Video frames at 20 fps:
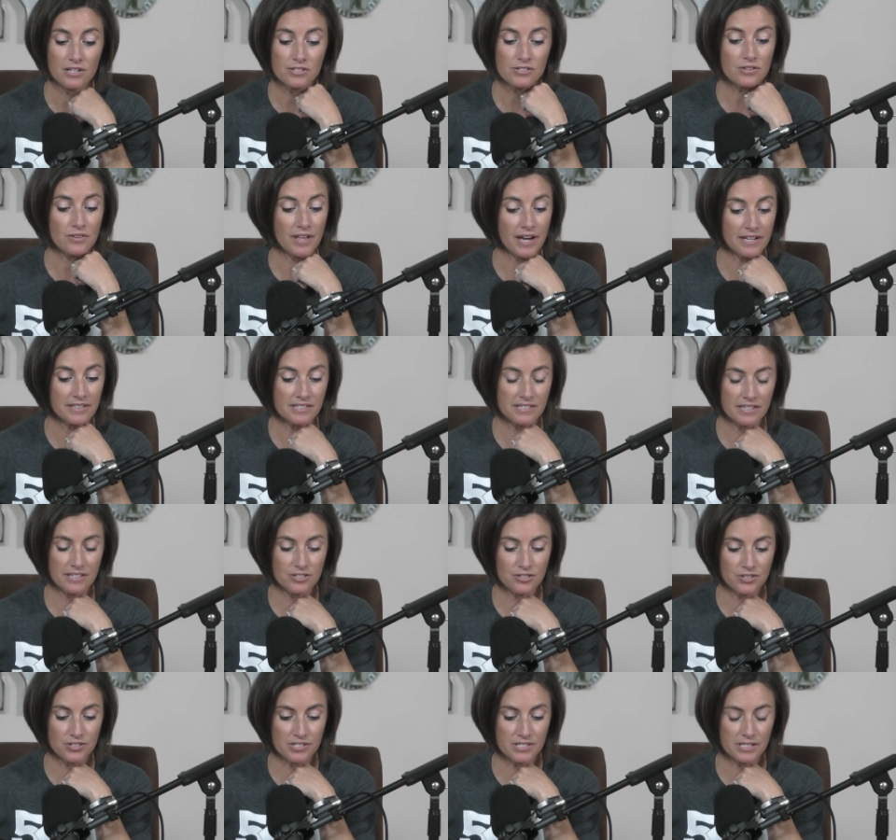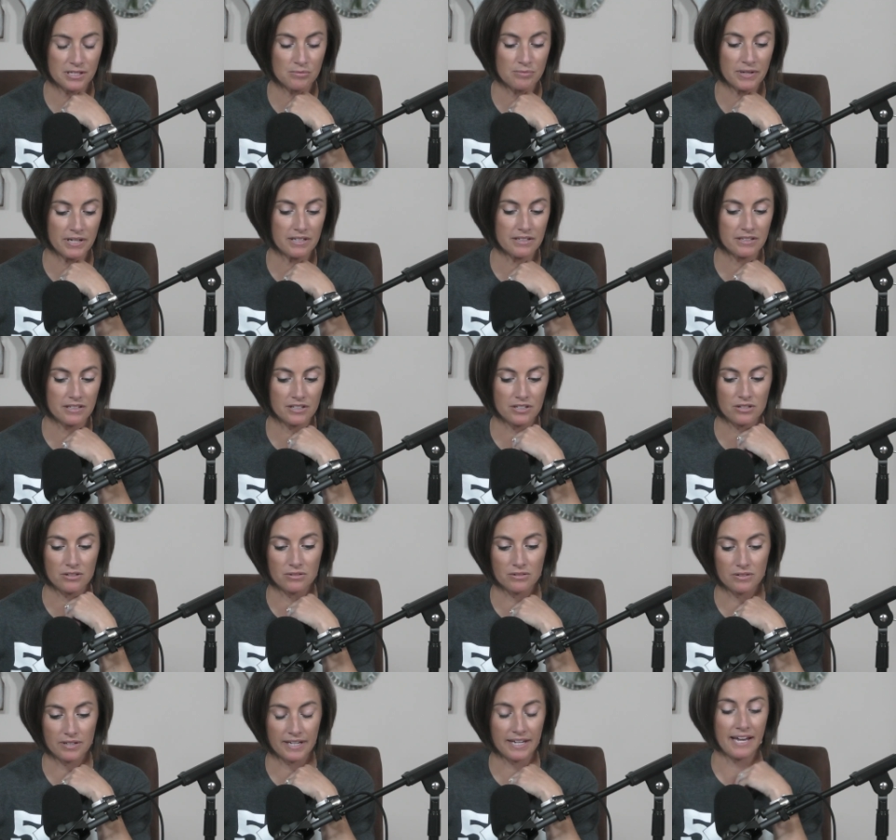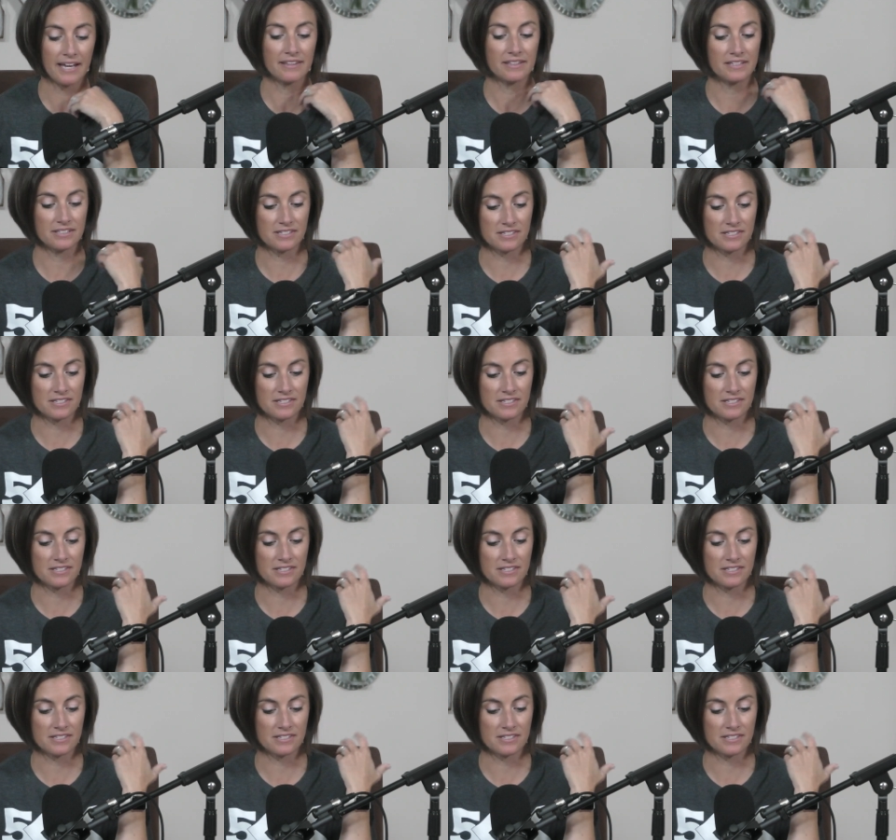So that's interesting, but you know, again, it's